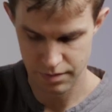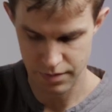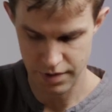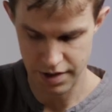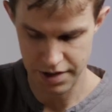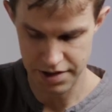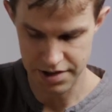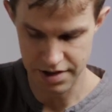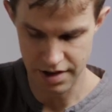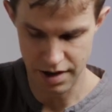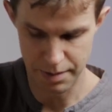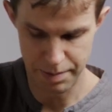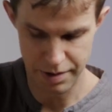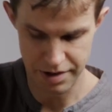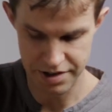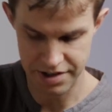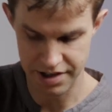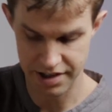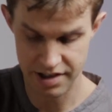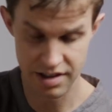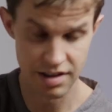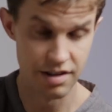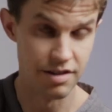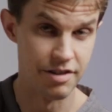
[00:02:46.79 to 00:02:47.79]
It's not a
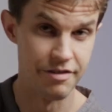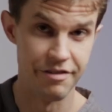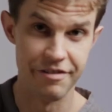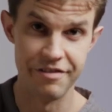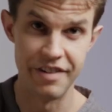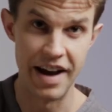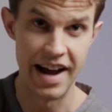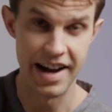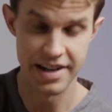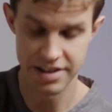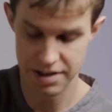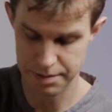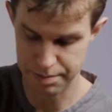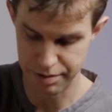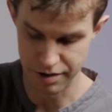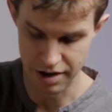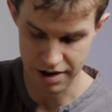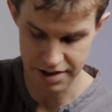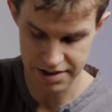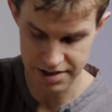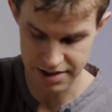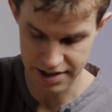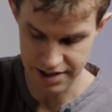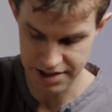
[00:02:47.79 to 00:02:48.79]
particularly fast
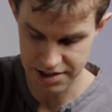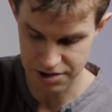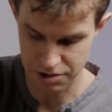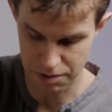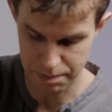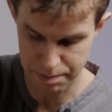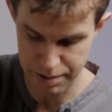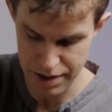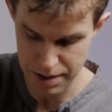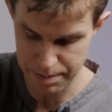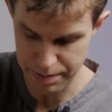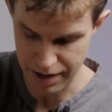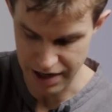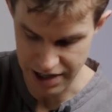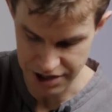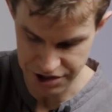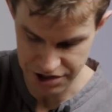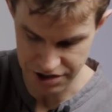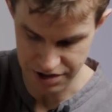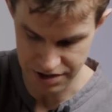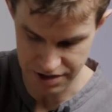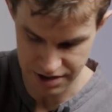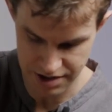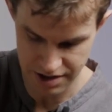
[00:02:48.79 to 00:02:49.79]
process, so be
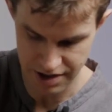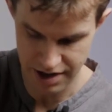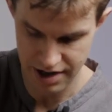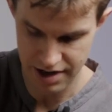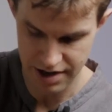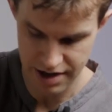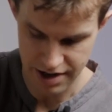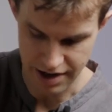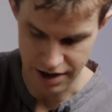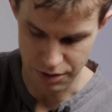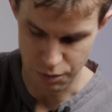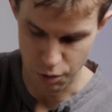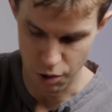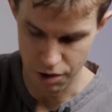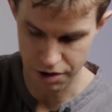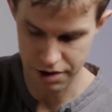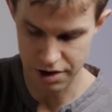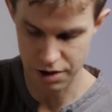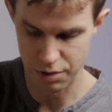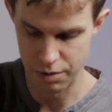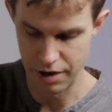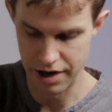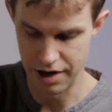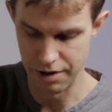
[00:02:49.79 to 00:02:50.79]
patient and work
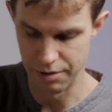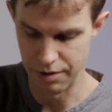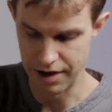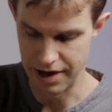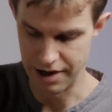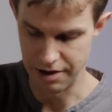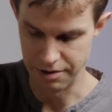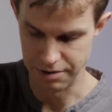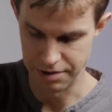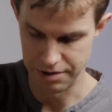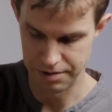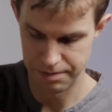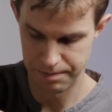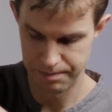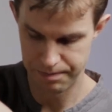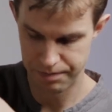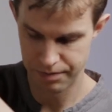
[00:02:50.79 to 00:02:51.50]
your way around.